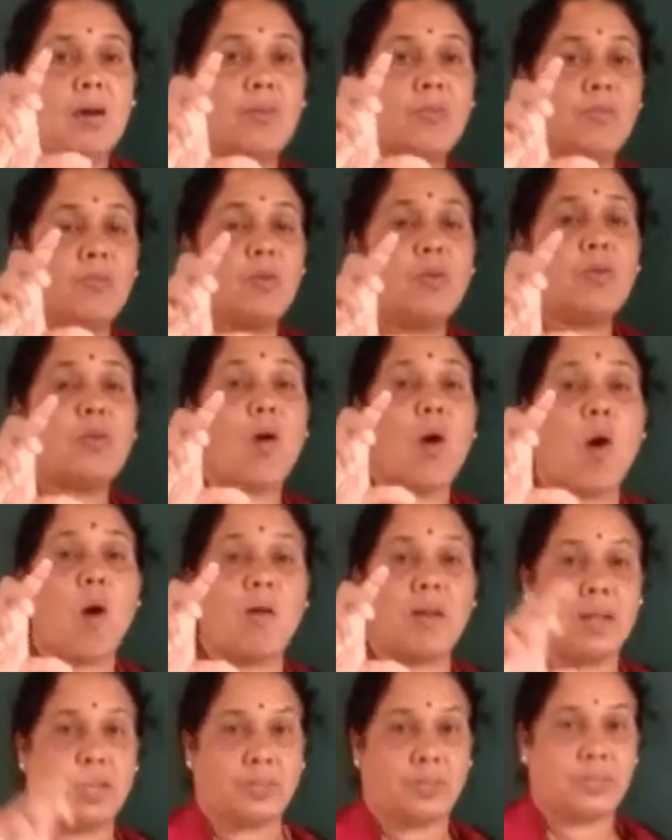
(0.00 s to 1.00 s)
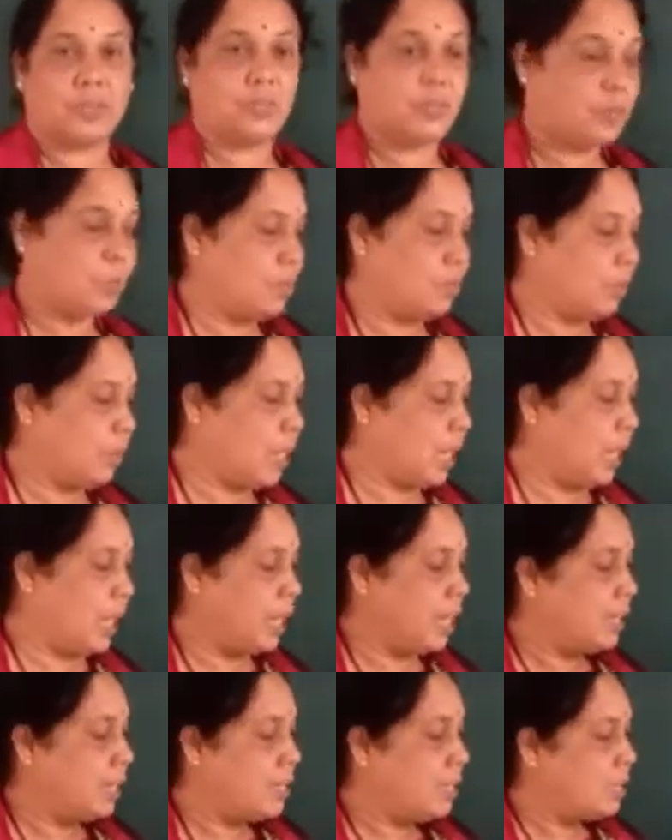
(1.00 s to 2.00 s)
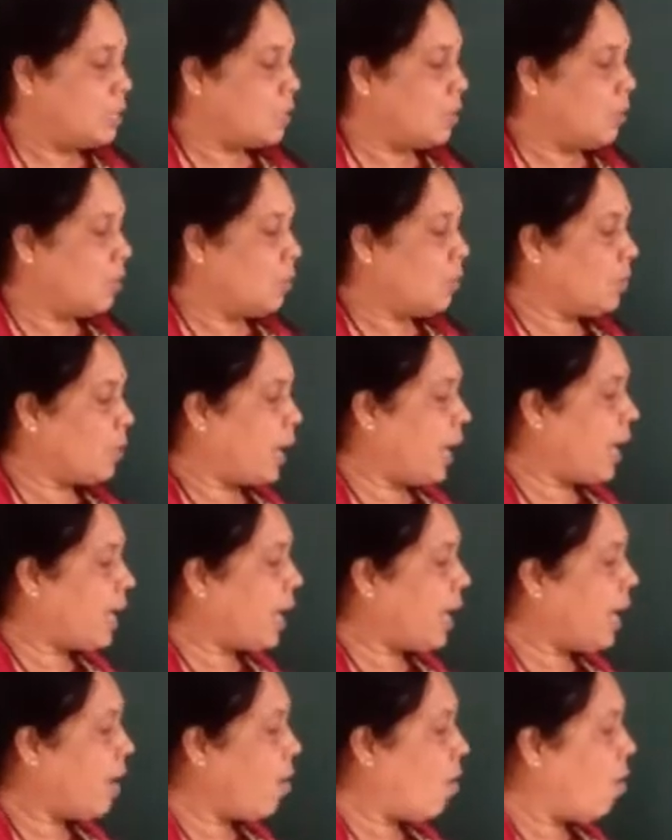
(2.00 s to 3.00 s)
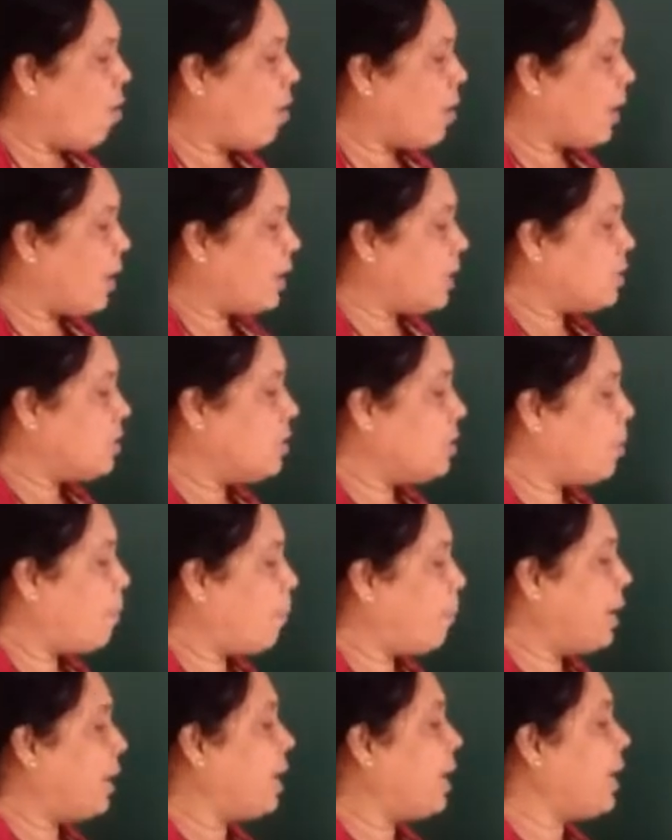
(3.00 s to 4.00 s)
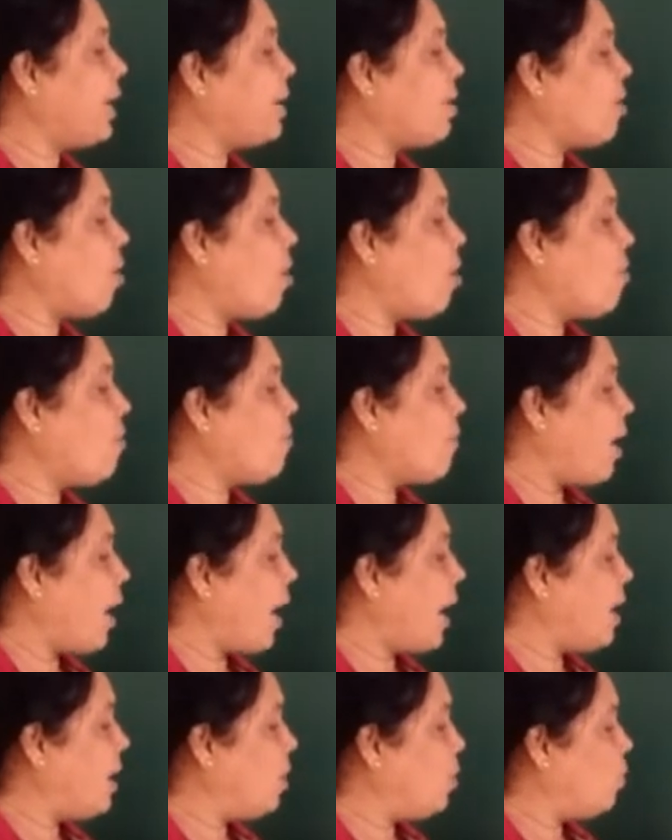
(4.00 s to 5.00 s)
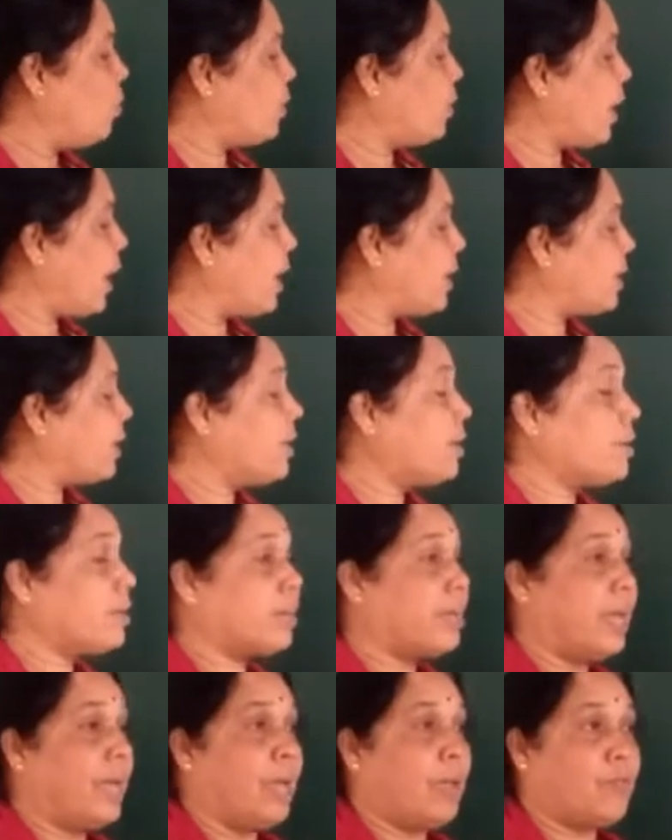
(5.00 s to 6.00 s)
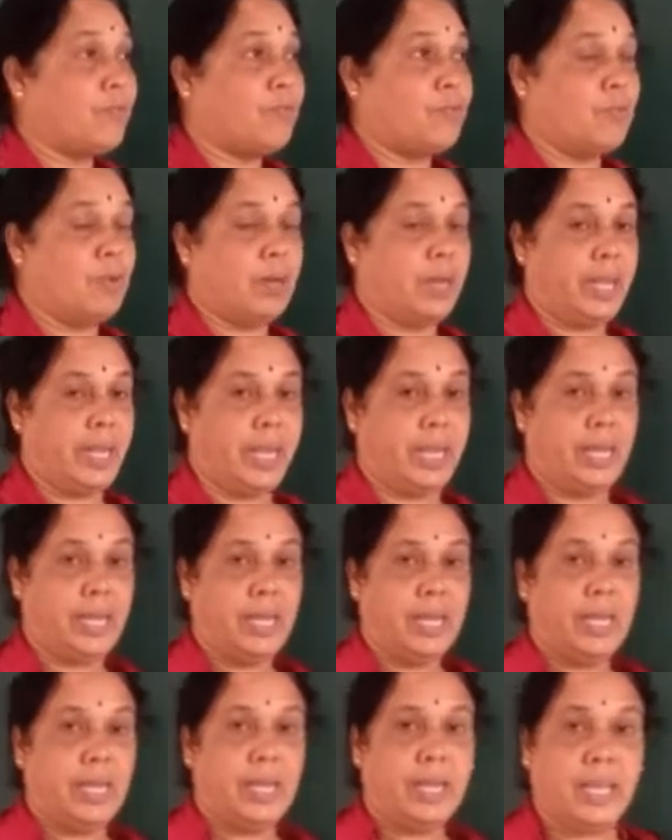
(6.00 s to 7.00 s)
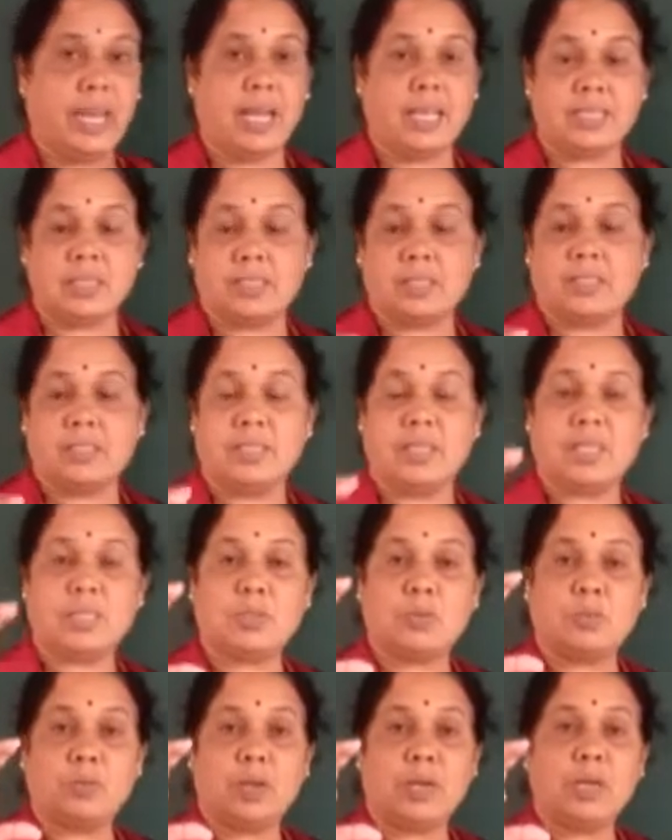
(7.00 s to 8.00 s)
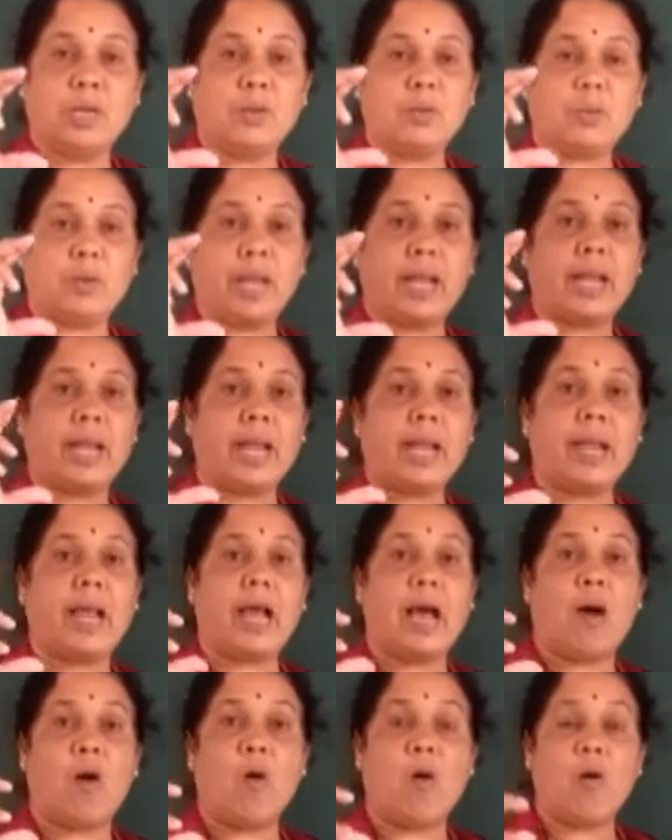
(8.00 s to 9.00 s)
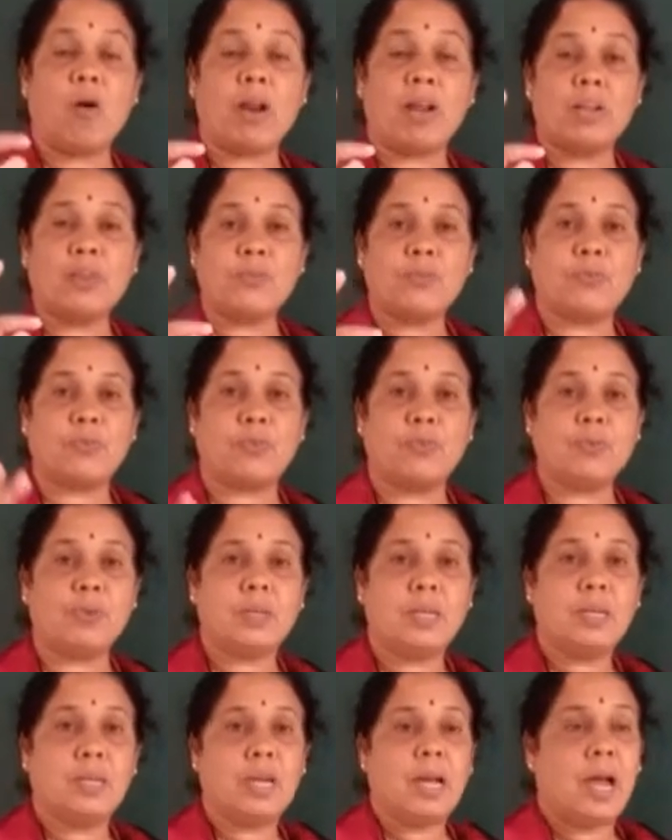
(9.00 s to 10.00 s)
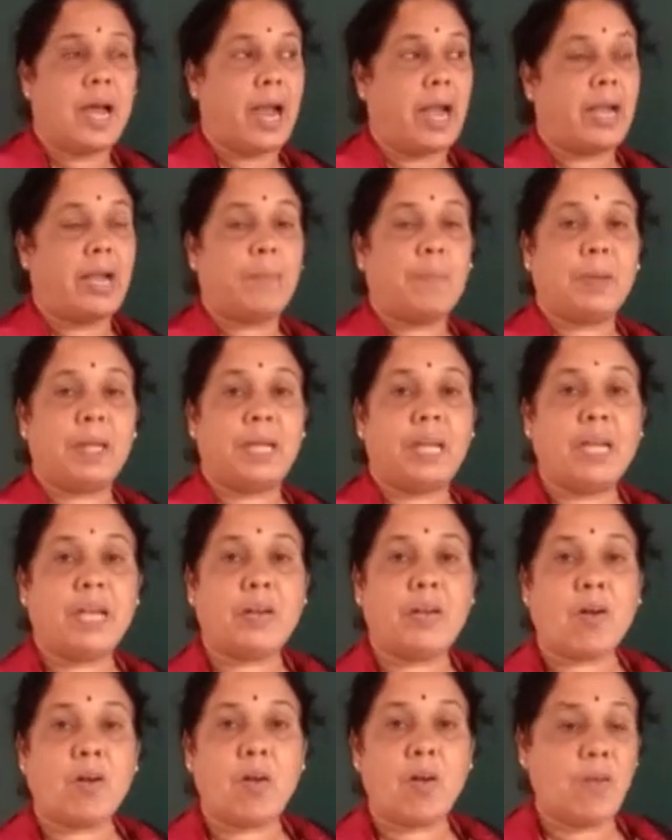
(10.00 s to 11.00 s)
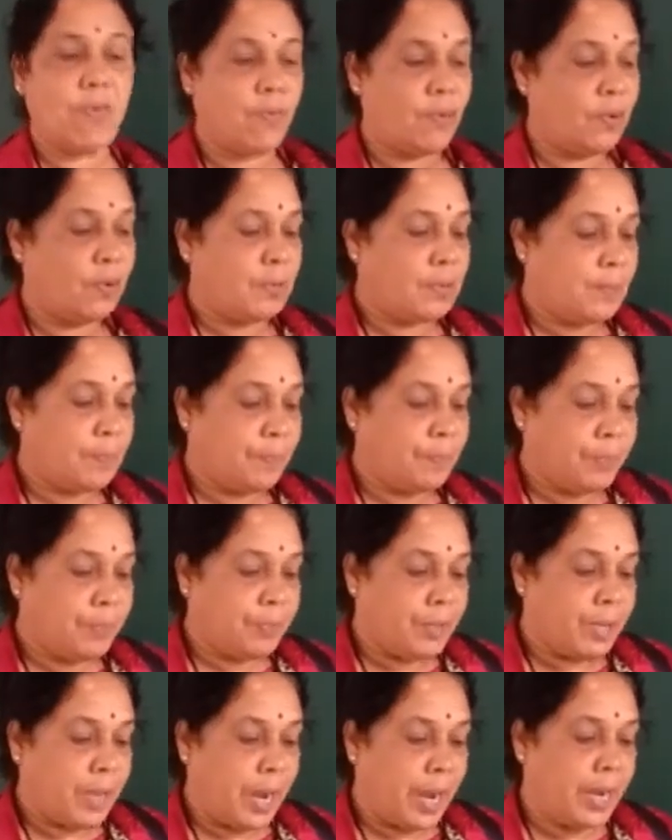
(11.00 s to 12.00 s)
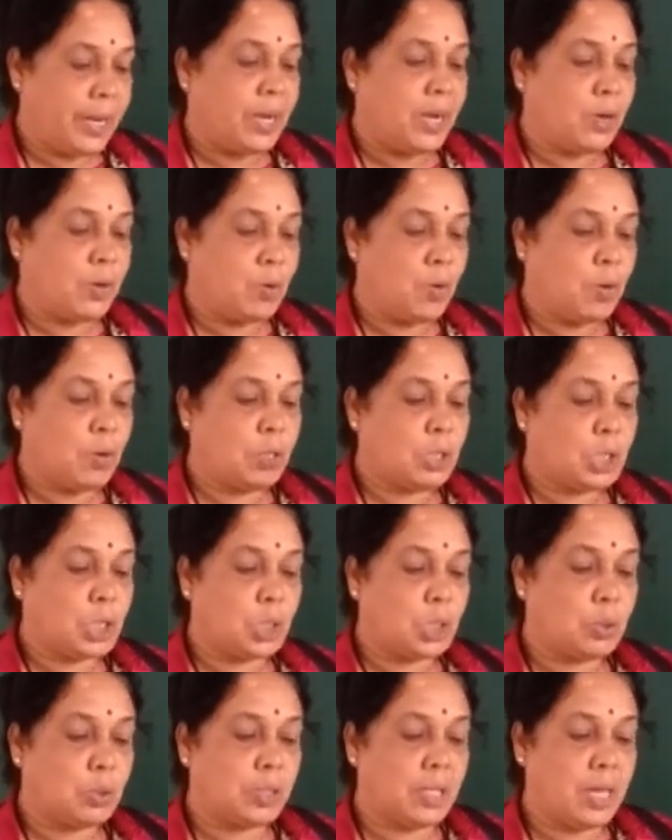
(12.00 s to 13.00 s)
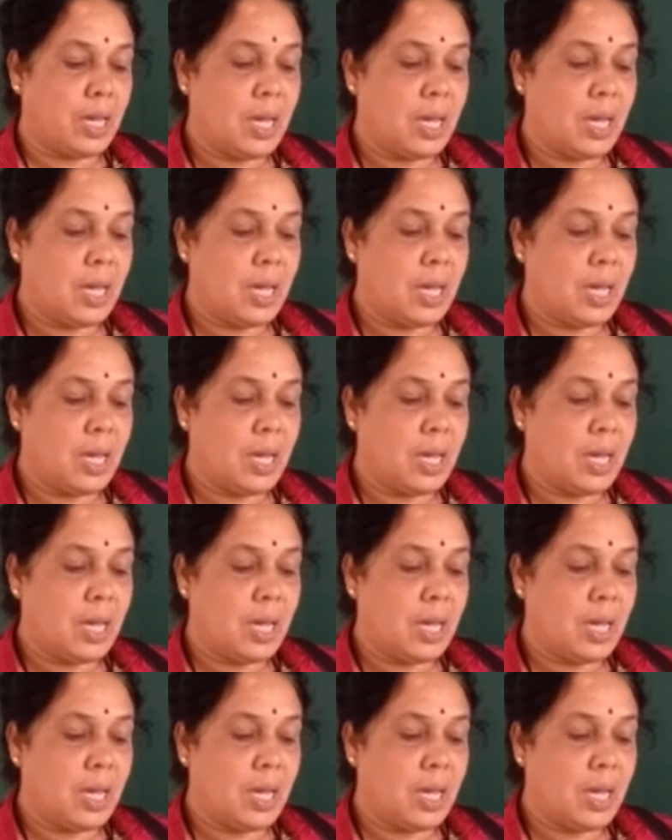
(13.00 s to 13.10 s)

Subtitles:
fruit orange. Okay, so take an orange, peel it off and look at it carefully. Yes, dear student, you take an orange fruit and peel it off and don't throw